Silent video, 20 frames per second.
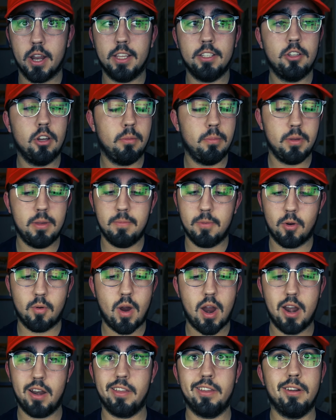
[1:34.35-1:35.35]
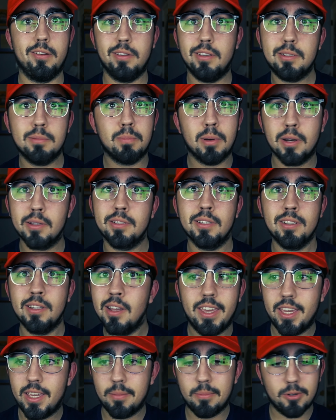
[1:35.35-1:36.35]
And Tobey Maguire, you know, he's a person.
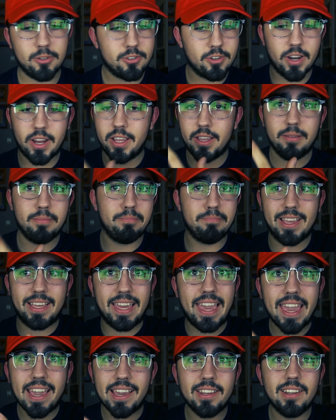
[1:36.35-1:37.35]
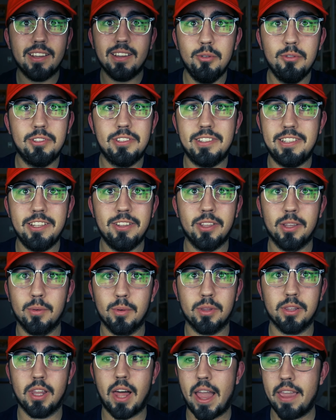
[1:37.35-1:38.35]
He can portray a kid who's dealing
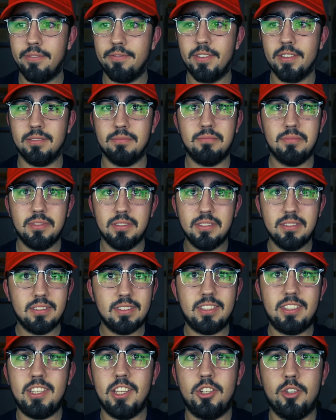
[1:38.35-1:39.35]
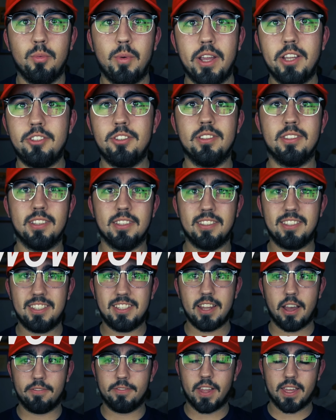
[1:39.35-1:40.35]
with life and situations and
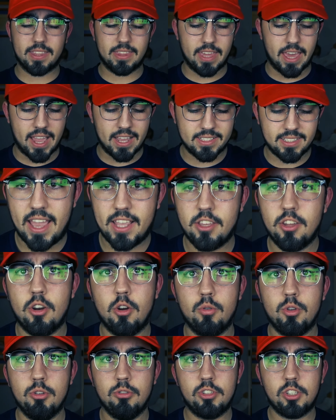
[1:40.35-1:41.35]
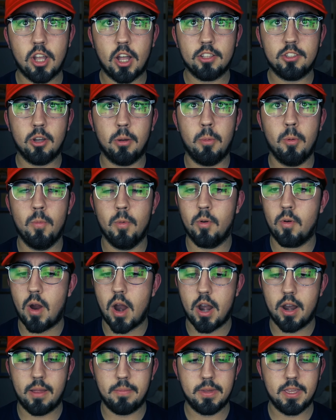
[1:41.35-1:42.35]
stuff like that. And you know, you saw Tobey
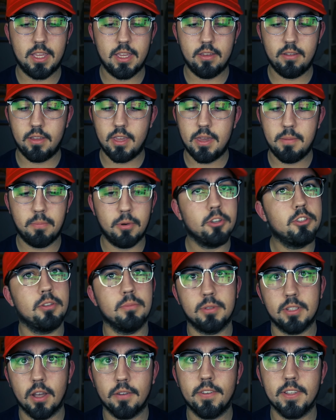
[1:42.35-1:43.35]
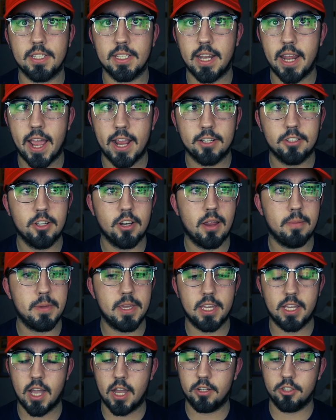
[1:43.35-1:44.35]
Maguire, I mean, he pushed himself as an actor. I mean,
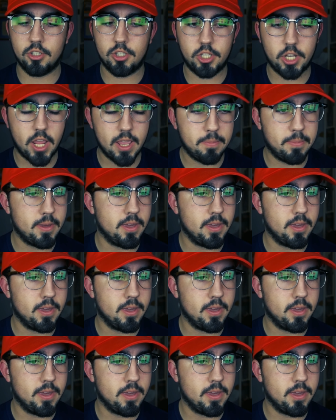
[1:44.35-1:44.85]
he got in shape.